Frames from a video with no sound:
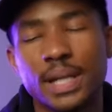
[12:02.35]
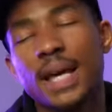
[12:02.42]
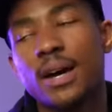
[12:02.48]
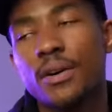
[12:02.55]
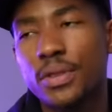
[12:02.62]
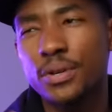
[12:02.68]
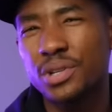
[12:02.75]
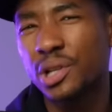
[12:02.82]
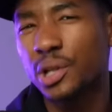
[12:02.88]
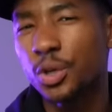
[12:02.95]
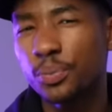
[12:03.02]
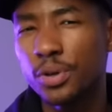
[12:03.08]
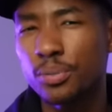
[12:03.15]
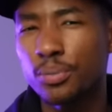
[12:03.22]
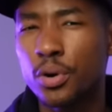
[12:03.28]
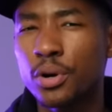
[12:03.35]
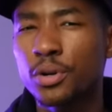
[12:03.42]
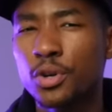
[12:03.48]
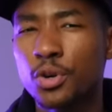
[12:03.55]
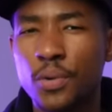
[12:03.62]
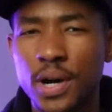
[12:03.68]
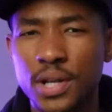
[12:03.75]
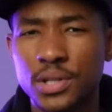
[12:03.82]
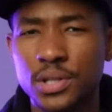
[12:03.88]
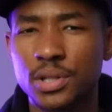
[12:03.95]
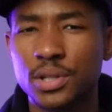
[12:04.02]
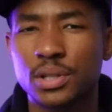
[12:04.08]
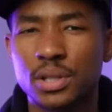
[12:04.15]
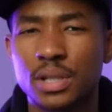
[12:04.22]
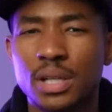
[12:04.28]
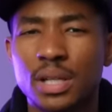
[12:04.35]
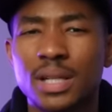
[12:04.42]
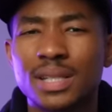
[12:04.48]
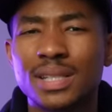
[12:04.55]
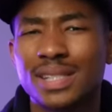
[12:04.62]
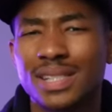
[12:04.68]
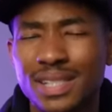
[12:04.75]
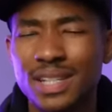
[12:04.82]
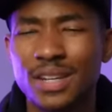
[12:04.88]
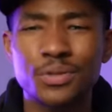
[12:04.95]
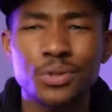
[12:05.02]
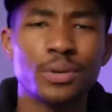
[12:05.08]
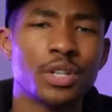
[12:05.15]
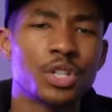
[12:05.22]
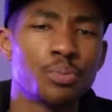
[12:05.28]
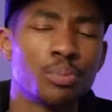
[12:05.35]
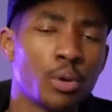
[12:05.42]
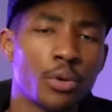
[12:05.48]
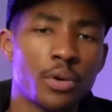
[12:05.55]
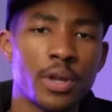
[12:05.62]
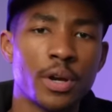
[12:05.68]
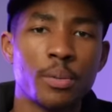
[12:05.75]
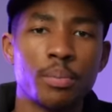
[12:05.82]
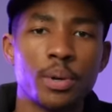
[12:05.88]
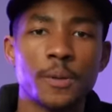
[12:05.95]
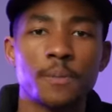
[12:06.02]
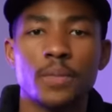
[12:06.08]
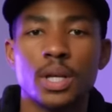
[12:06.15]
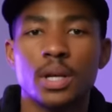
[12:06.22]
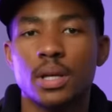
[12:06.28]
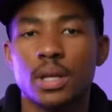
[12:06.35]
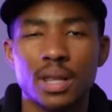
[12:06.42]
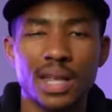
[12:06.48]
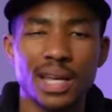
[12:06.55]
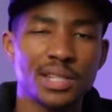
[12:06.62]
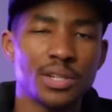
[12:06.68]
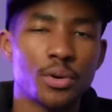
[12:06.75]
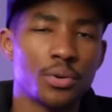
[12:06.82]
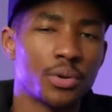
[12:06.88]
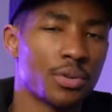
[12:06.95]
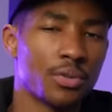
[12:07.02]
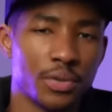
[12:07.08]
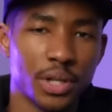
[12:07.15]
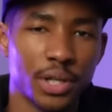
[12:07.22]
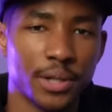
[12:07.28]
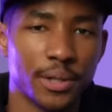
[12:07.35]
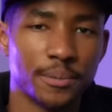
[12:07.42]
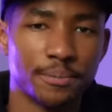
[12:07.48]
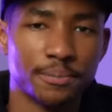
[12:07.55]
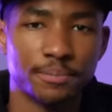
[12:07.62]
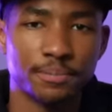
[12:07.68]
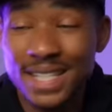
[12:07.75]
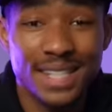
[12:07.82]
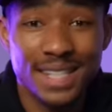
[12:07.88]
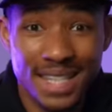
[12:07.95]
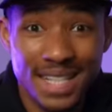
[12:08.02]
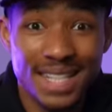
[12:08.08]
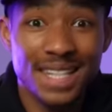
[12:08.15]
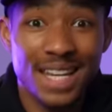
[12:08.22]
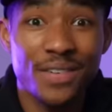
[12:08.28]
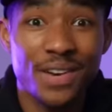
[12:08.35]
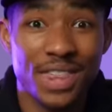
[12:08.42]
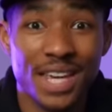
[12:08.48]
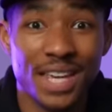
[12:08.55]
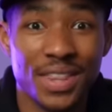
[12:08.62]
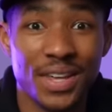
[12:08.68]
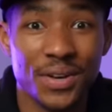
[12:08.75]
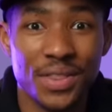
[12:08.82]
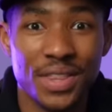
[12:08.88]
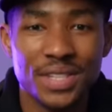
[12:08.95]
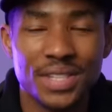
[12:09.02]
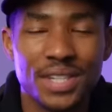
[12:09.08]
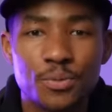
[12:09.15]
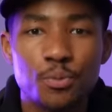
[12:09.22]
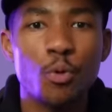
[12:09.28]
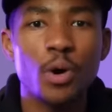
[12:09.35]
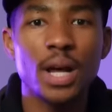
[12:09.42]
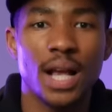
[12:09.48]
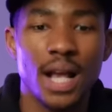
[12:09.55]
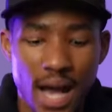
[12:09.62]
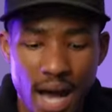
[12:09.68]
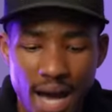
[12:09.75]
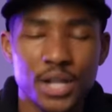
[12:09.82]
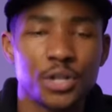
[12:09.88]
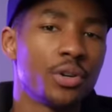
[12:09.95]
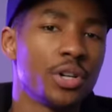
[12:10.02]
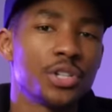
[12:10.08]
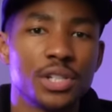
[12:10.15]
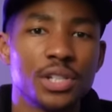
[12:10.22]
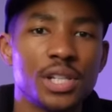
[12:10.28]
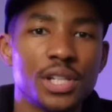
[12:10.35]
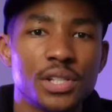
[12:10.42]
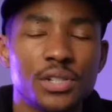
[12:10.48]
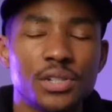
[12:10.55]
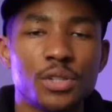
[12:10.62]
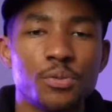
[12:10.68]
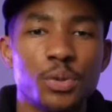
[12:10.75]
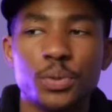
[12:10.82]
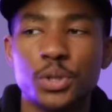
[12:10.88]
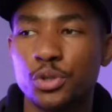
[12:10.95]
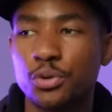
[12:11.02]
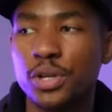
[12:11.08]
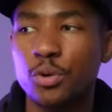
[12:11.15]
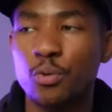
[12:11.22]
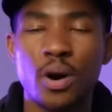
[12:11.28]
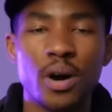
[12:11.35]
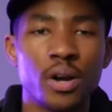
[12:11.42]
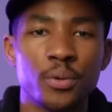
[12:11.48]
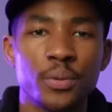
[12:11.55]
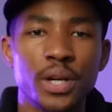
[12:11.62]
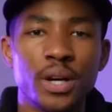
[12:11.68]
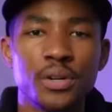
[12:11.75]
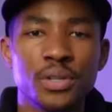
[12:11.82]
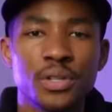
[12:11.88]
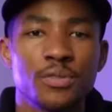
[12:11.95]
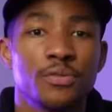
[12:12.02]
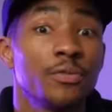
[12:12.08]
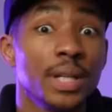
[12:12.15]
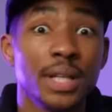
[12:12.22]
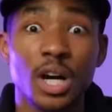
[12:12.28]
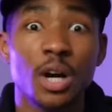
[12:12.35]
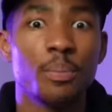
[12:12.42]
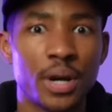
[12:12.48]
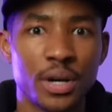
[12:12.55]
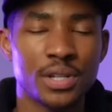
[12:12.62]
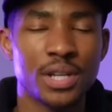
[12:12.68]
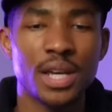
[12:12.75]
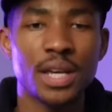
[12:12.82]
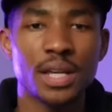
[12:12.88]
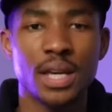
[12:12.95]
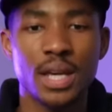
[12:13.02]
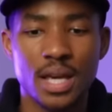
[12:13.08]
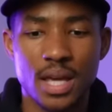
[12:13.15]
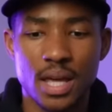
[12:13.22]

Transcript: Now, there's a little bit more nuance and stuff to explore there, but uh, that's a whole nother video. But this is, this is everything though. This is what hydration is. You see, when we drink water, we aren't just filling up our tank.